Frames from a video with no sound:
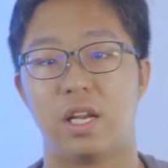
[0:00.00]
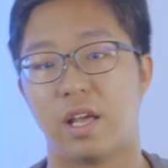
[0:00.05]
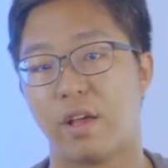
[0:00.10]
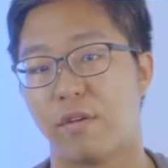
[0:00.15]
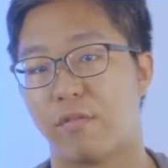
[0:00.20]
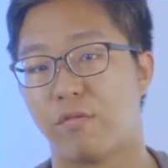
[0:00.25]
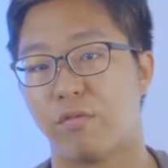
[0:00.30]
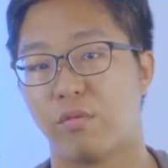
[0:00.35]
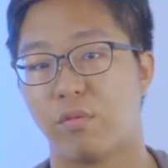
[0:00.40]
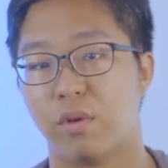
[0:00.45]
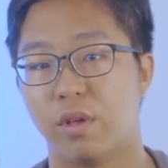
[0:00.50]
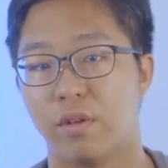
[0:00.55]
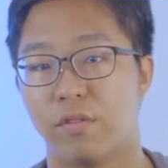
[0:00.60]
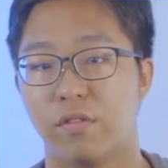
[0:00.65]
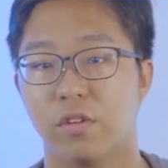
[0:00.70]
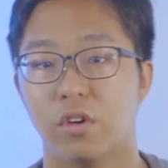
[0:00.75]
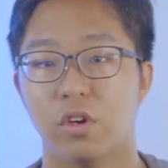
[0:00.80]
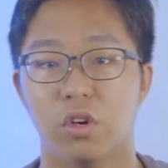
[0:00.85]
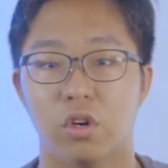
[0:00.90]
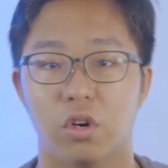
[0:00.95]
left
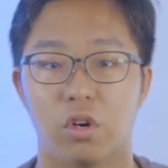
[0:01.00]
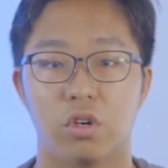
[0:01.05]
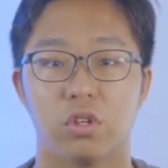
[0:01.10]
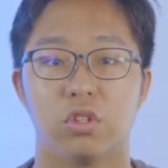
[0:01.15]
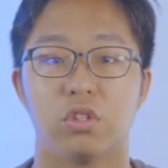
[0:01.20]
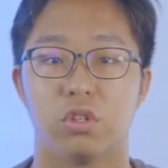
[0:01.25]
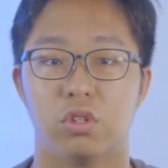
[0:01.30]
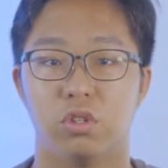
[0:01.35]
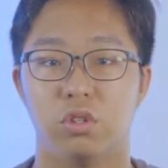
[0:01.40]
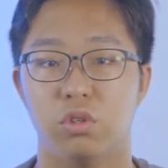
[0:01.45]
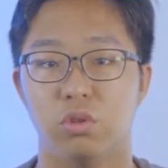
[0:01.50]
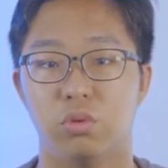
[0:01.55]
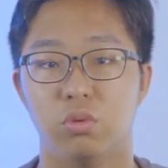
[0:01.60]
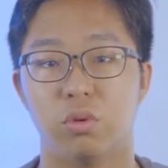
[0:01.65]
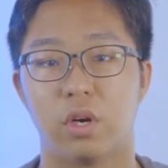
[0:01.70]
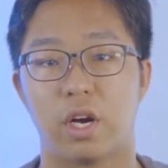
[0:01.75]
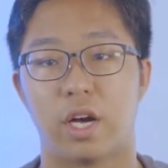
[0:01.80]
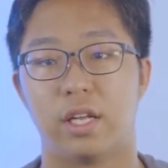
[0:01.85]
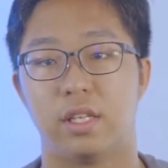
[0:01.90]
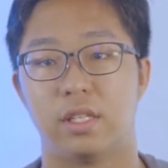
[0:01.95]
with on your
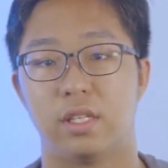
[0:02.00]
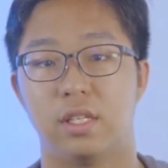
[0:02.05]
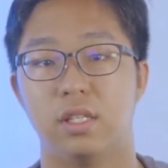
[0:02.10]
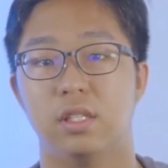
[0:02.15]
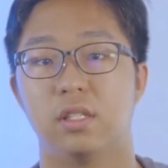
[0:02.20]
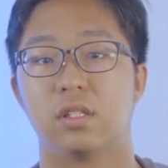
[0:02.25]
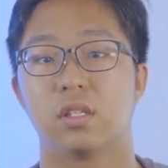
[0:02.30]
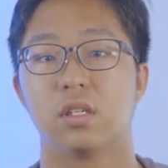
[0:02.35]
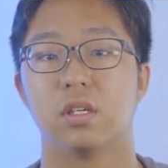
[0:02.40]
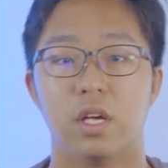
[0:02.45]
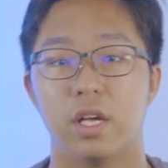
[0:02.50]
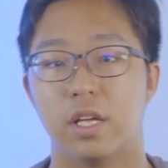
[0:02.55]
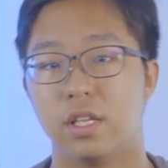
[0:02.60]
new hard disk,